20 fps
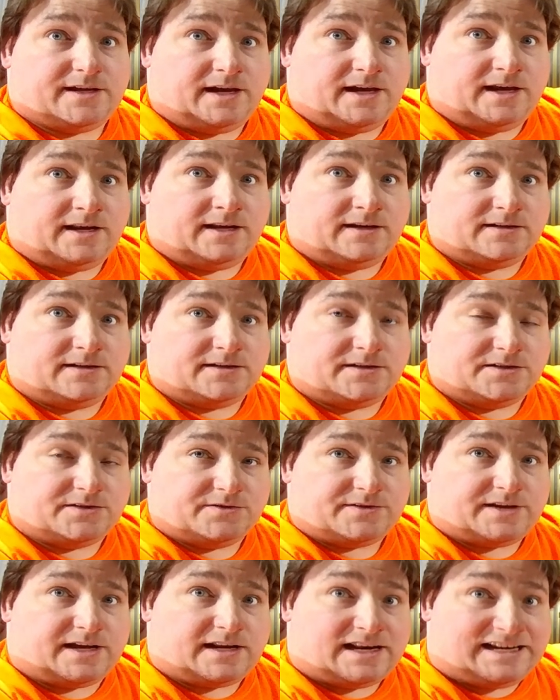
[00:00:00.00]
And to
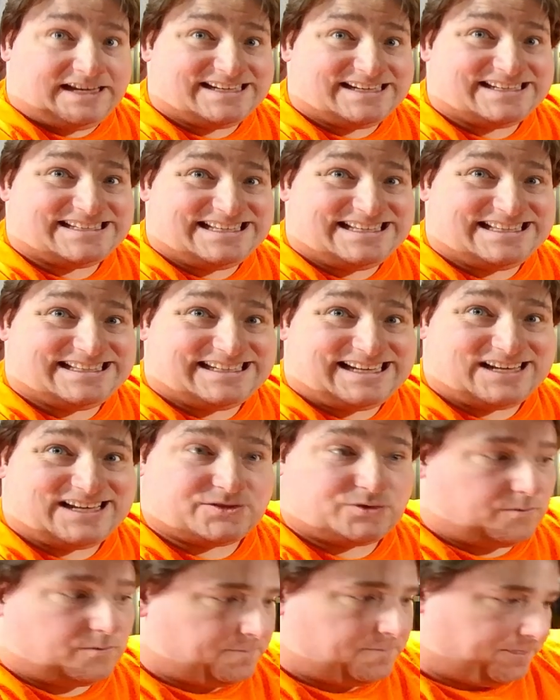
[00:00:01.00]
do that, I need to see the
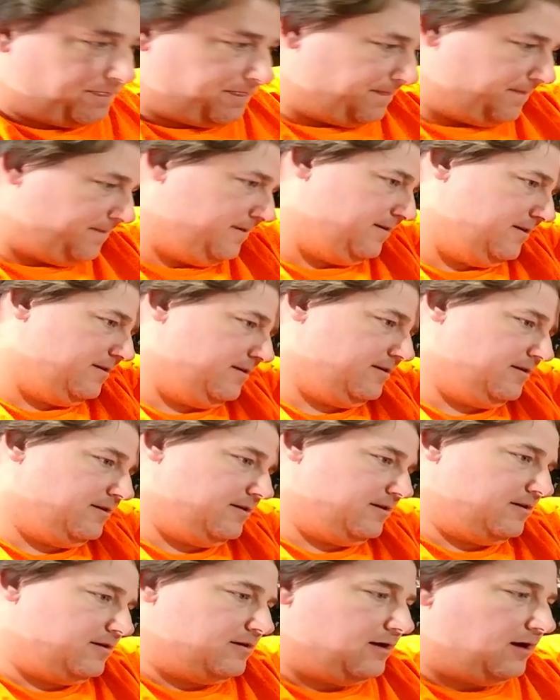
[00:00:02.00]
nozzle.
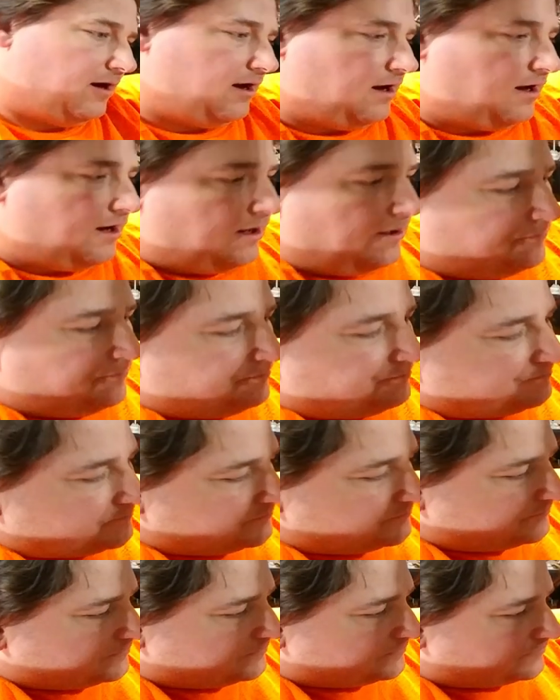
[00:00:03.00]
Um,
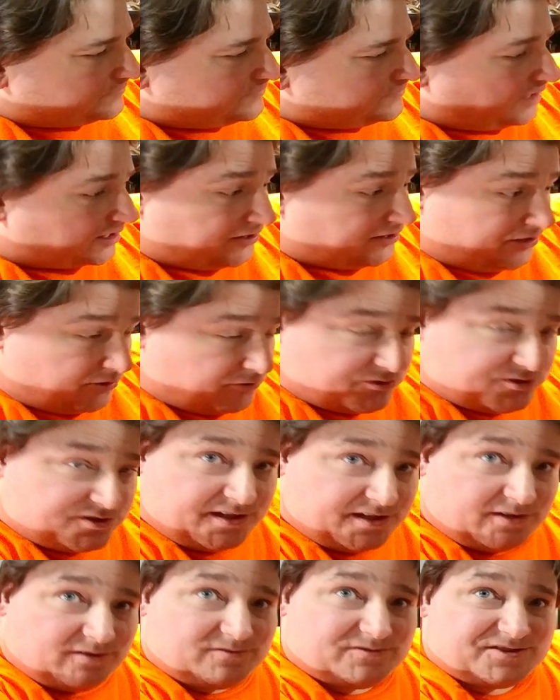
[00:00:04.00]
not a huge
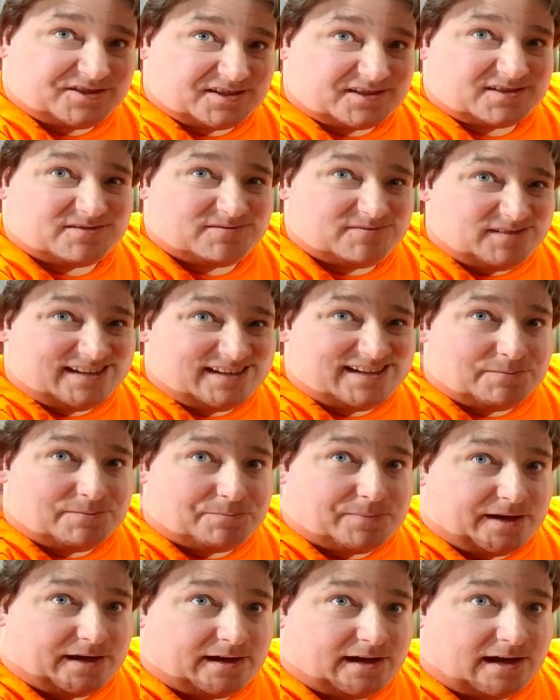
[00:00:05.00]
deal, just a
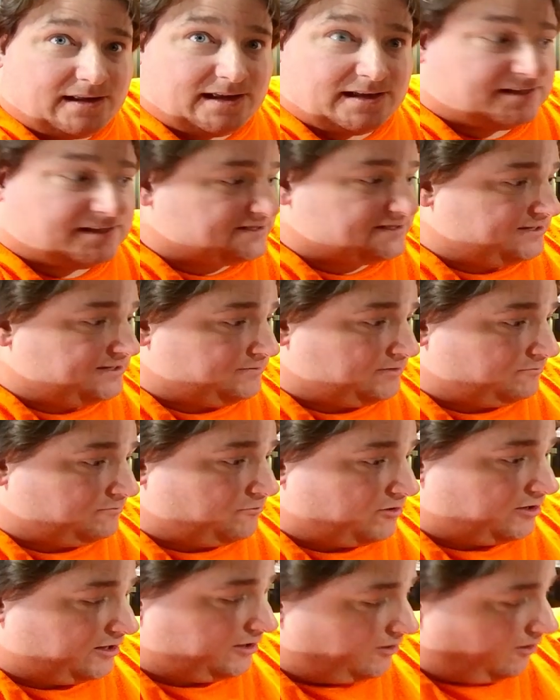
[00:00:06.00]
nitpick. I like to see what
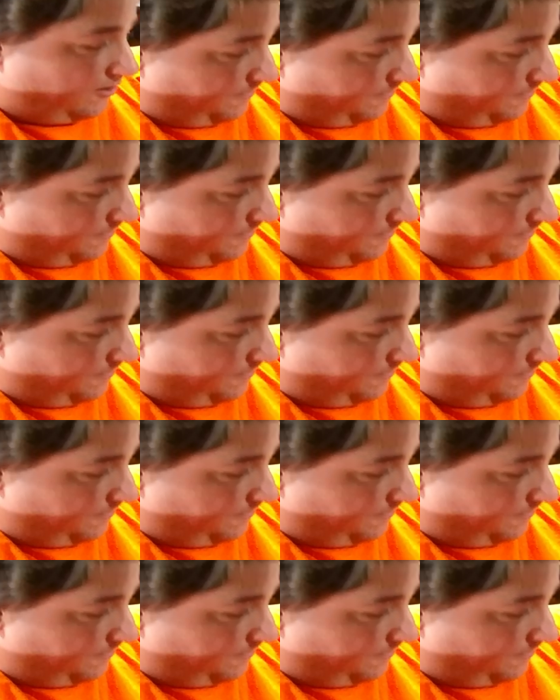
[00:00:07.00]
I'm working